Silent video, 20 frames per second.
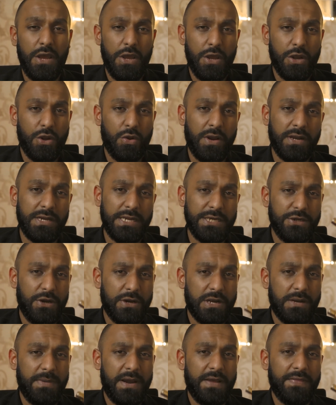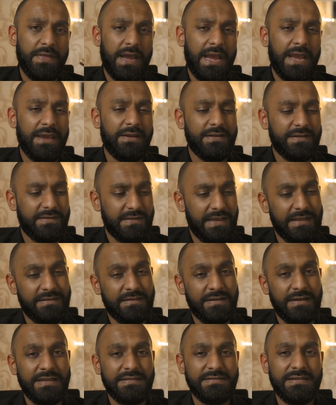Quickly talk about the iris. It's
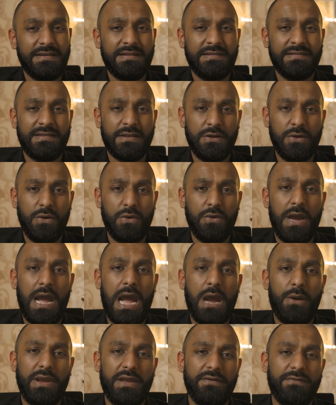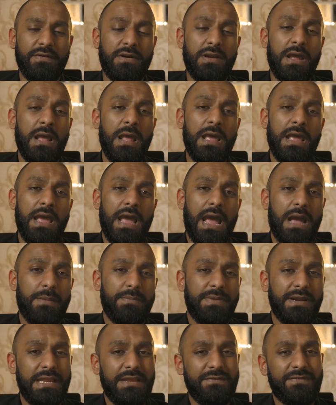listed as a note, however, I
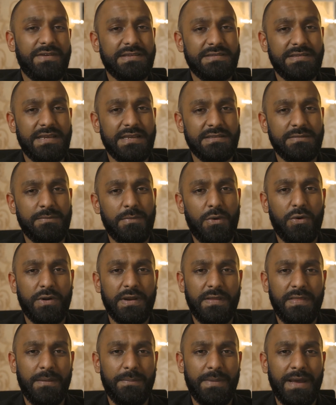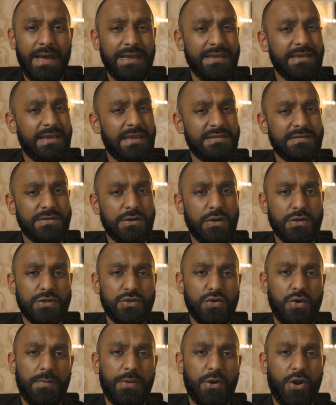believe it sits more in the back, is not
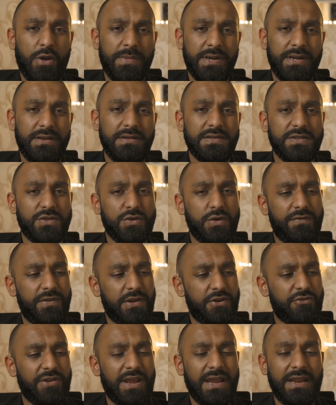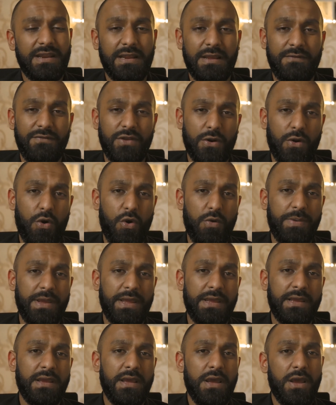so prominent. So if you're
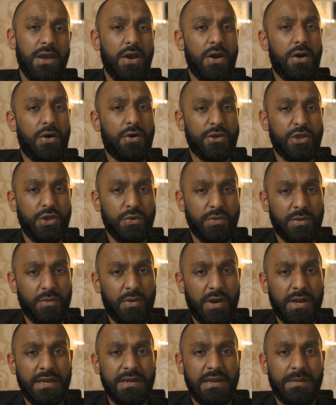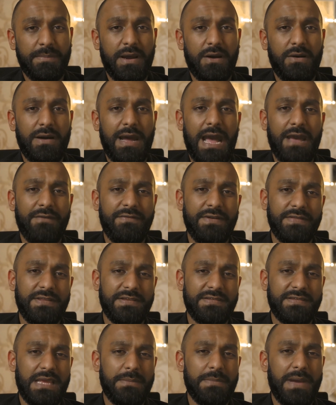hoping, or you were worried about having the
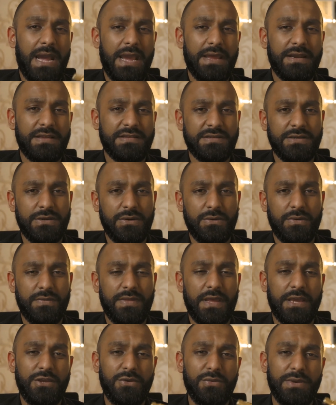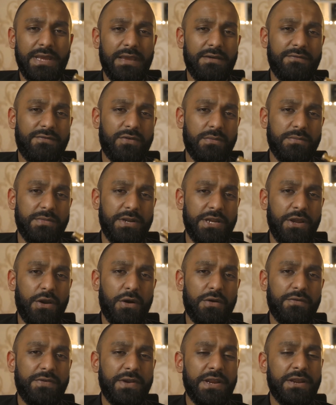same iris note that you get from
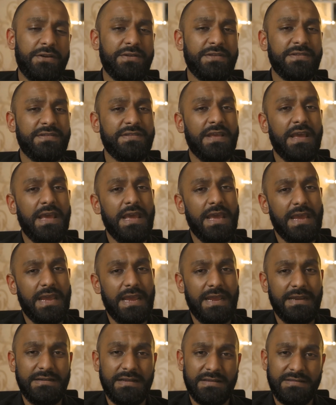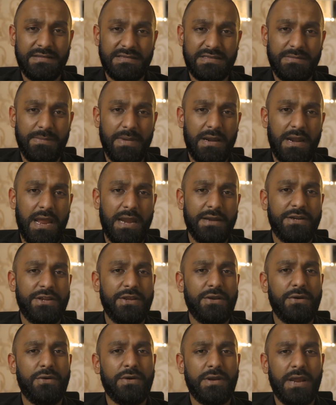Dior fragrance, it doesn't smell like
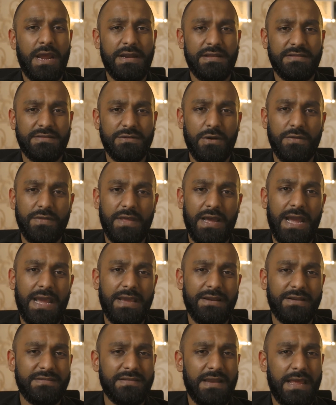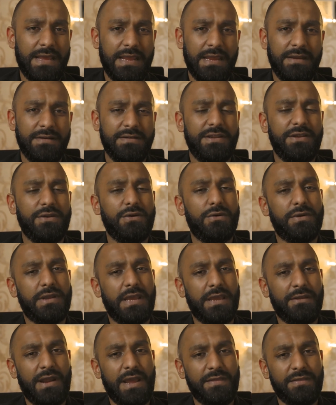Dior, and it's not the iris like in Dior.
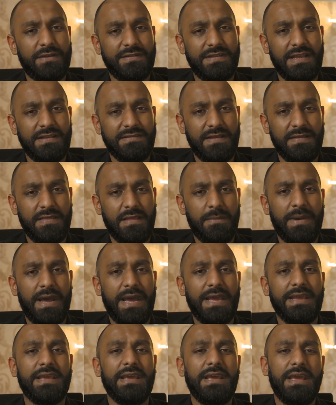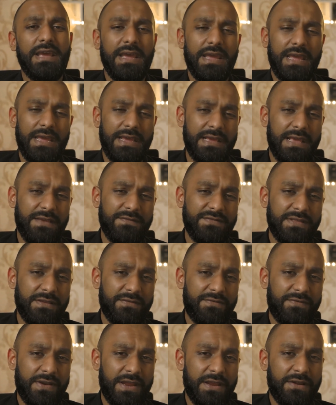It rather sits in the back. It gives the
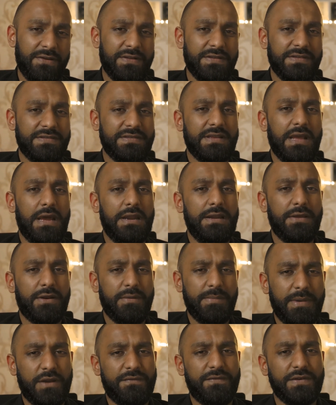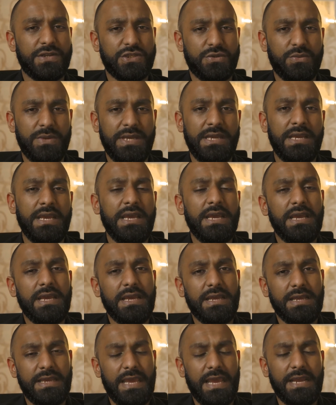fragrance a little of a sweet
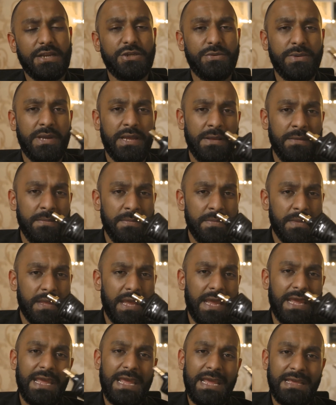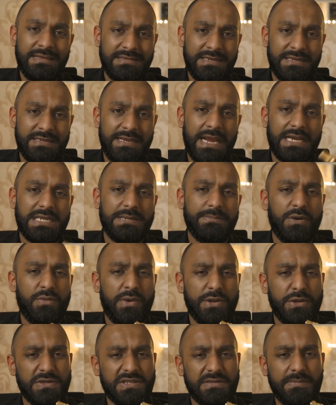kick to it. It is detectable
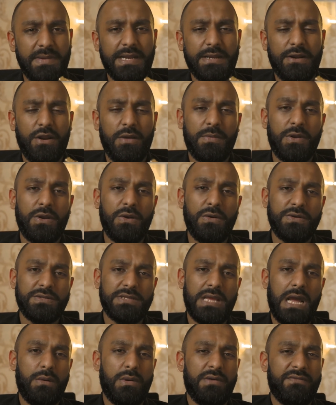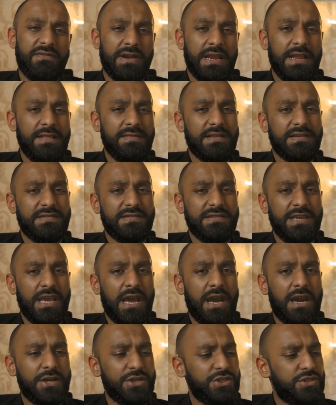when you smell it up close. However, in the
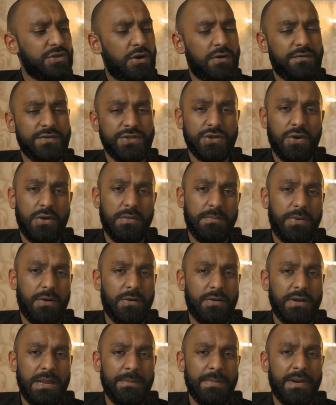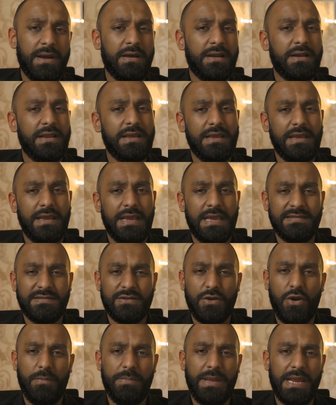sillage of Jean-Paul Le Mal, it's
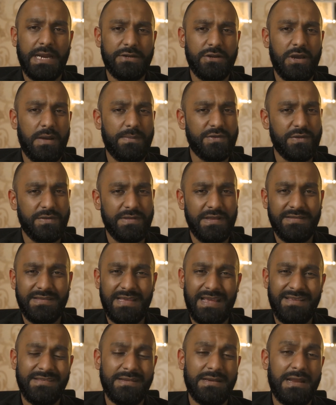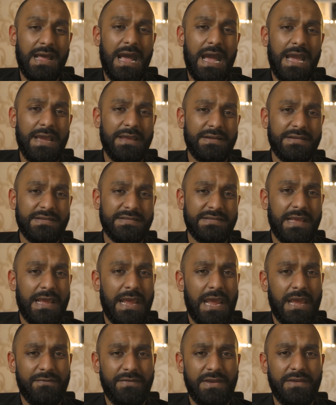not picked up. So this isn't an iris
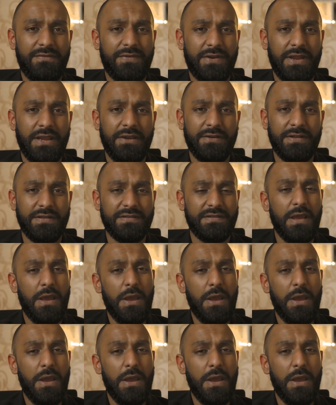heavy fragrance.